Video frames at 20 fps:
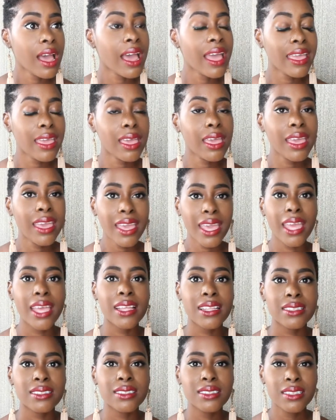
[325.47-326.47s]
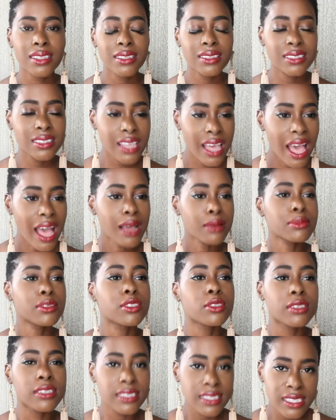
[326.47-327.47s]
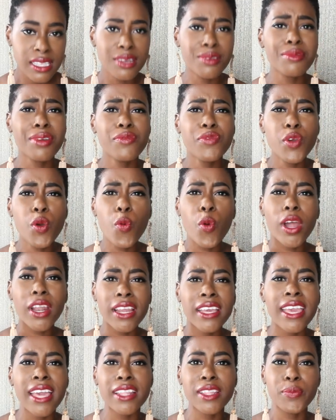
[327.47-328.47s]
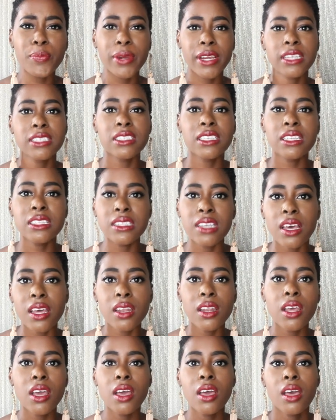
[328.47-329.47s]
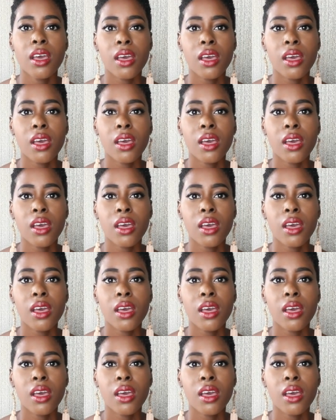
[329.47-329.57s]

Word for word: I hate to absolutely see them. If you want to get the piercing done,